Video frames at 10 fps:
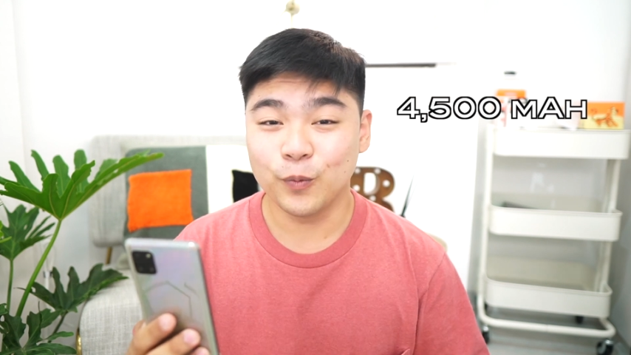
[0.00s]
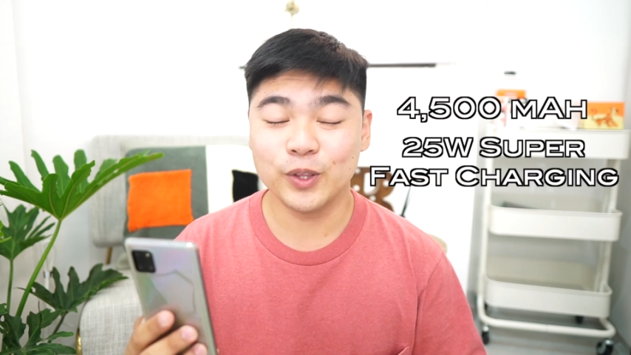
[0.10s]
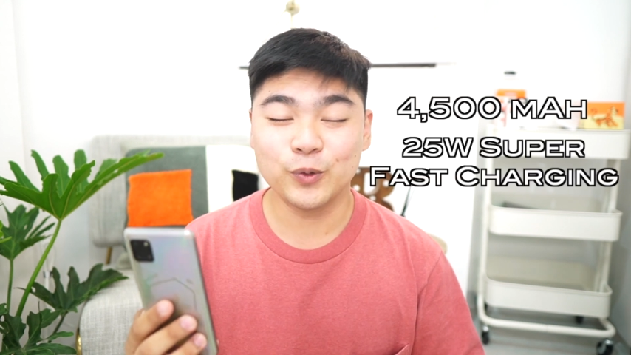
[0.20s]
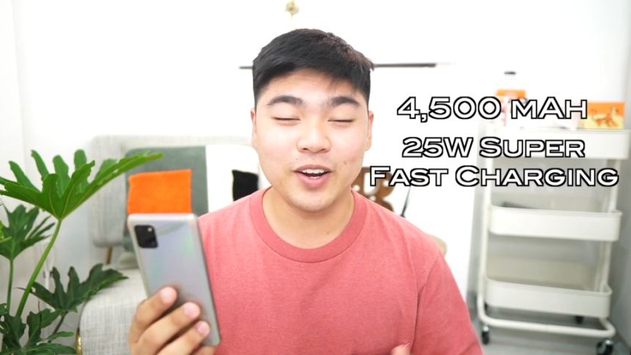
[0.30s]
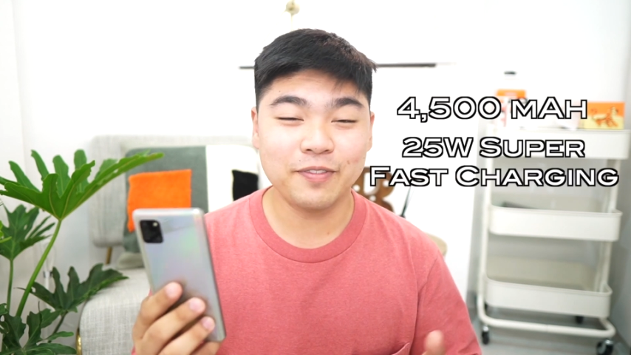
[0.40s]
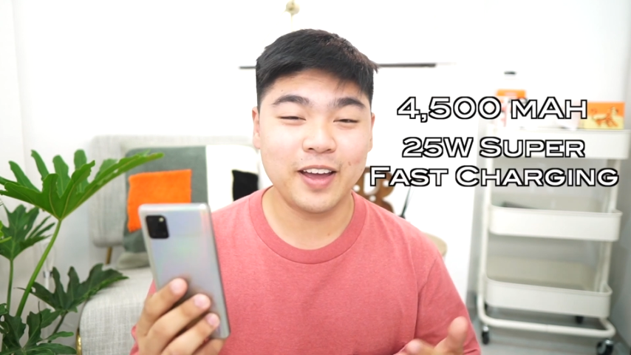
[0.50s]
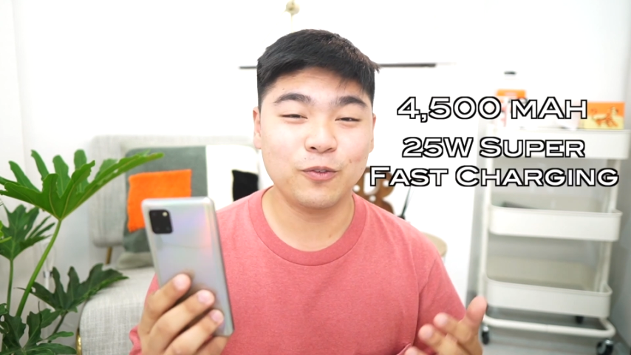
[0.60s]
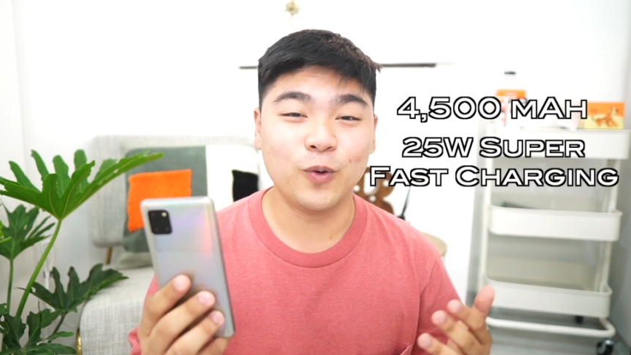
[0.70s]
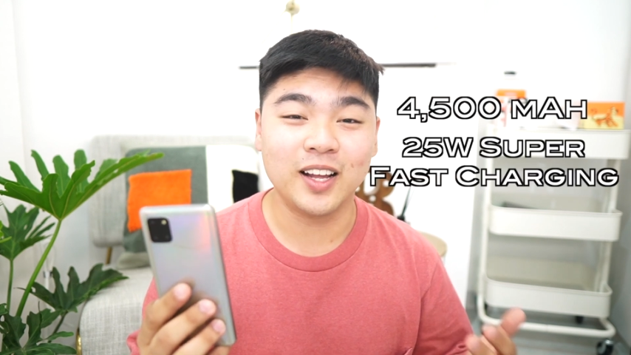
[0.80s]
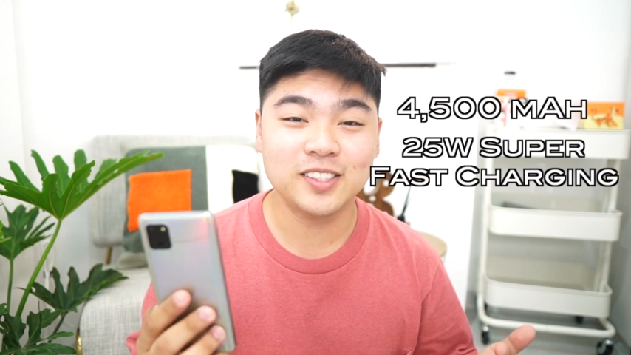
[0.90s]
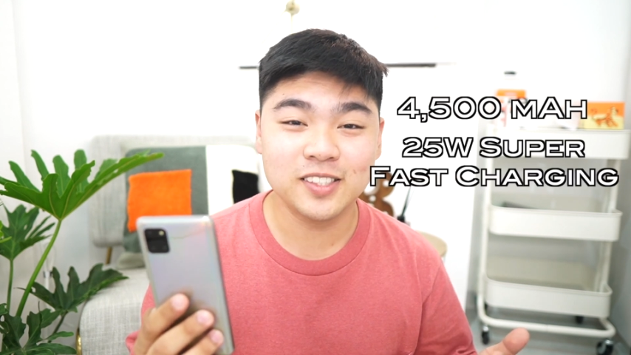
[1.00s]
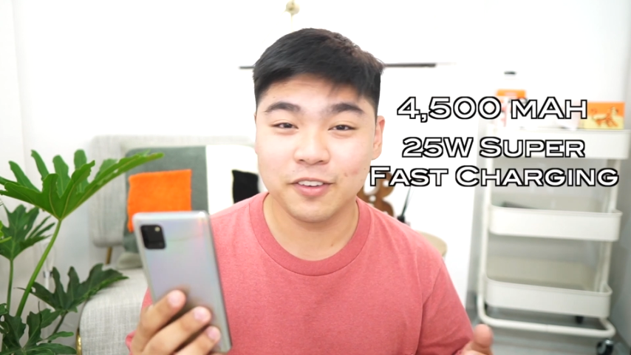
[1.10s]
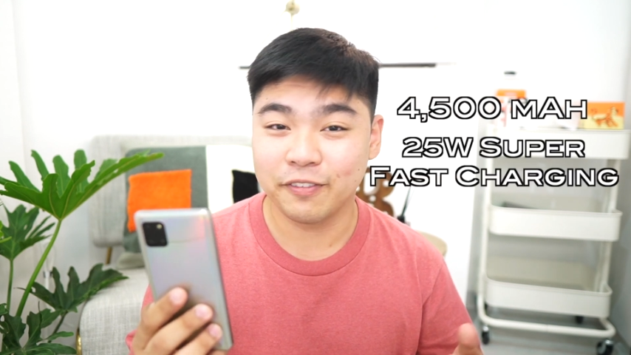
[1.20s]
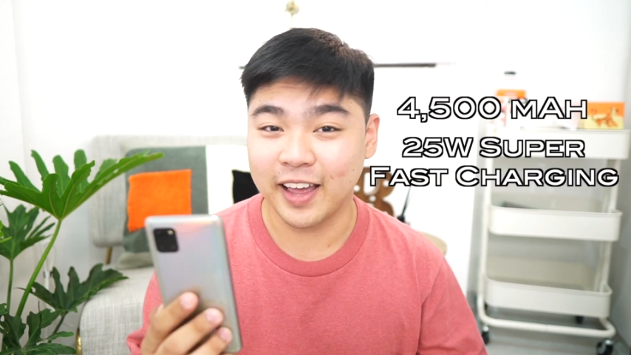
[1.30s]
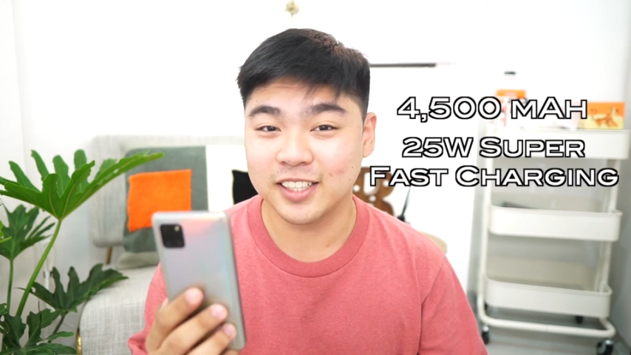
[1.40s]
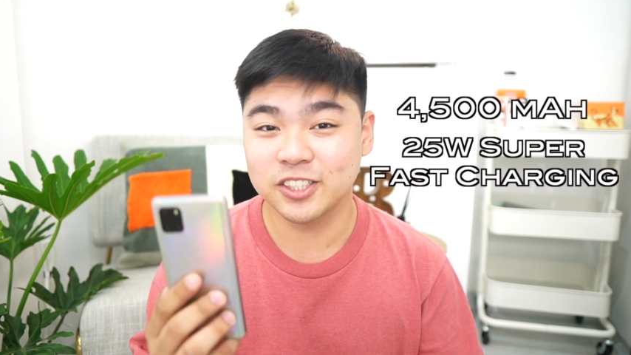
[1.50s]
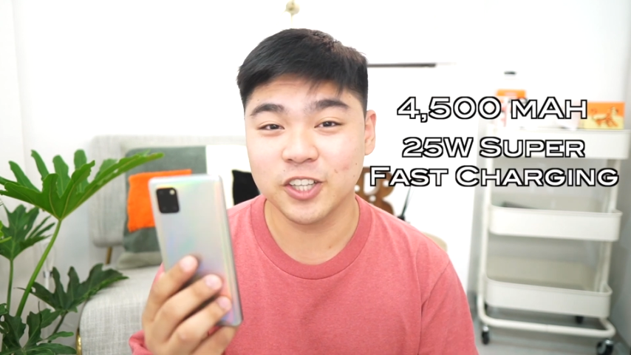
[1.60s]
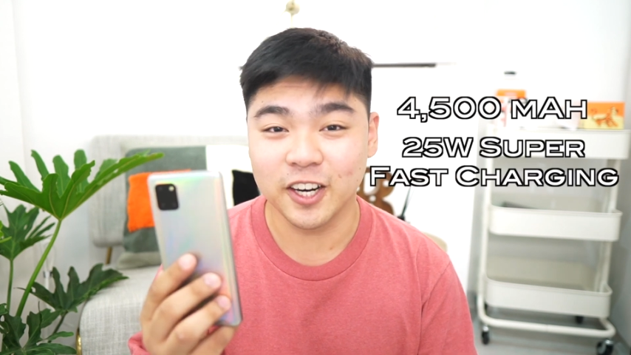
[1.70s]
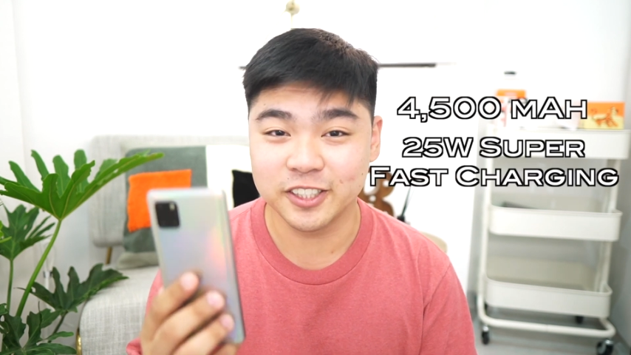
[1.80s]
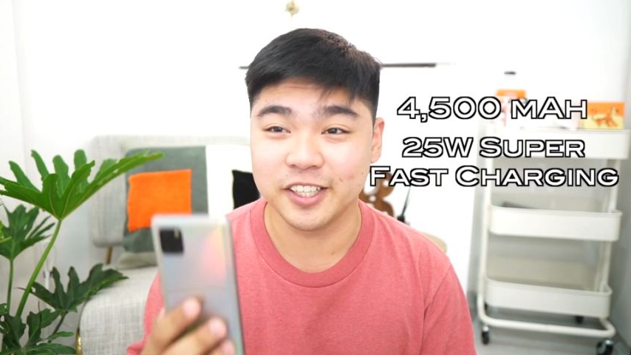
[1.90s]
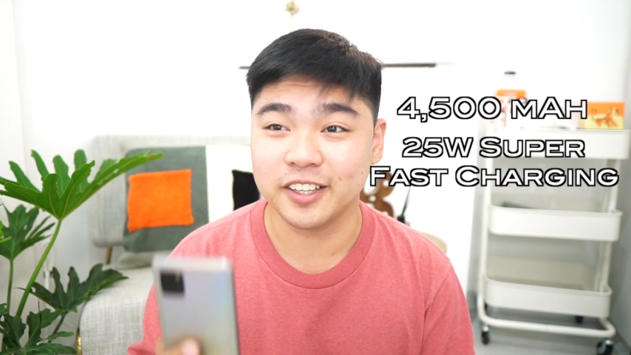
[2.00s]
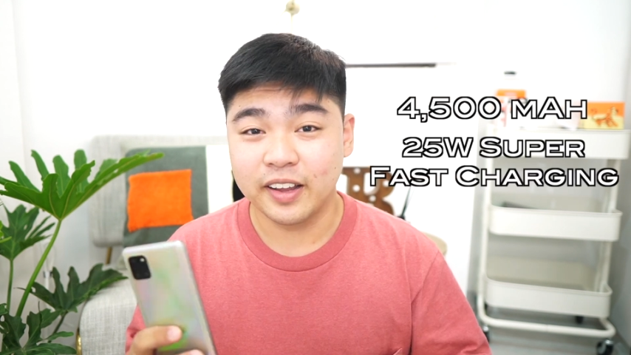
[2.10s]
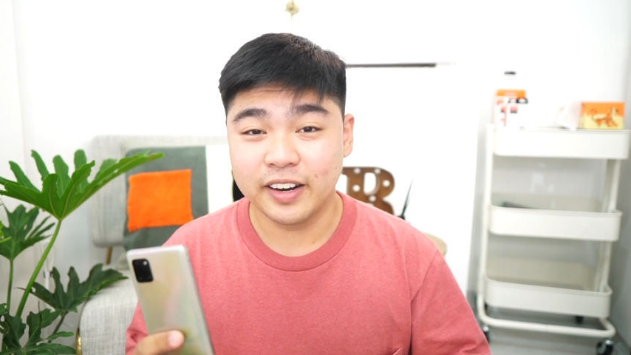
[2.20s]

with 25 watts fast charging.